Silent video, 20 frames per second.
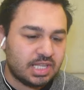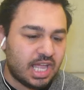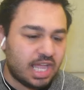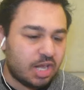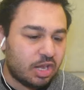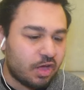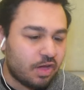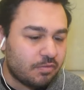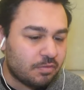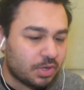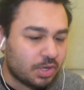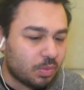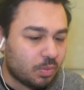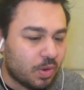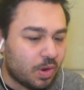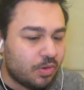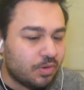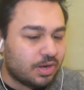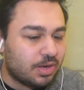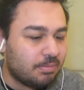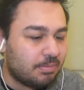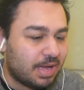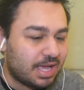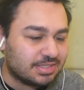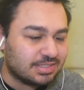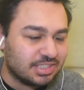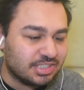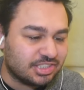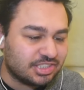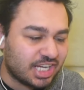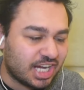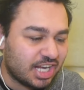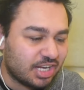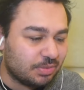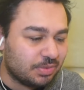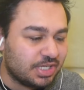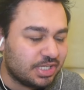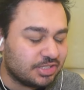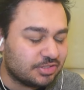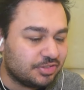Hello everyone and welcome back to the
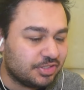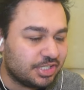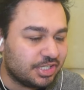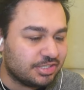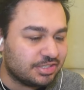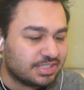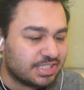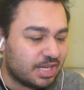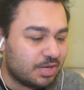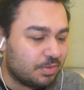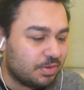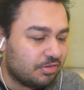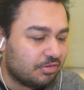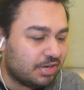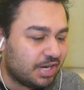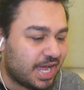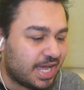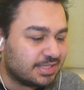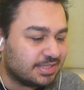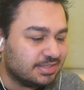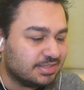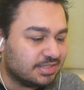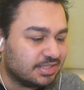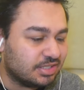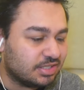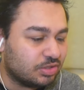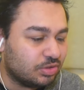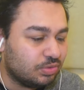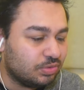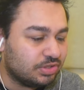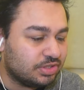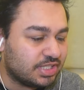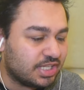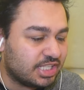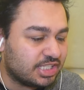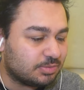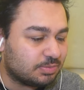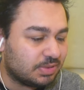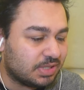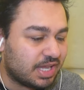channel. In this video today we're reacting to
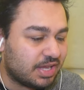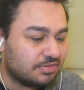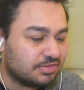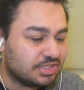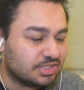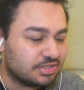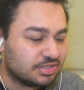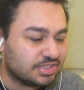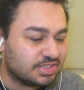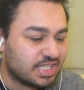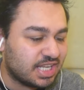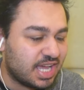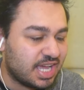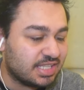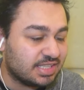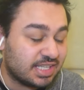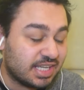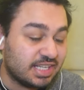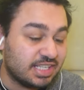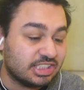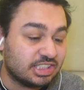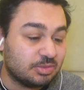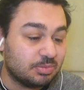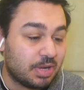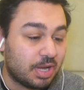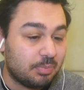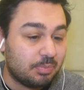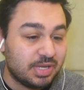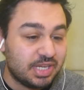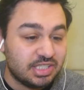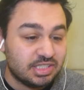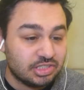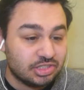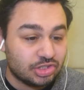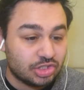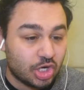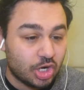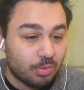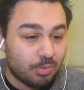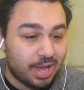That Blev Till Sand and this is by Peter
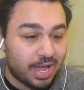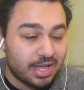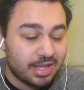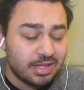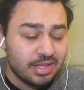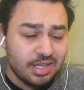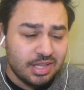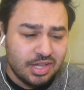Jöback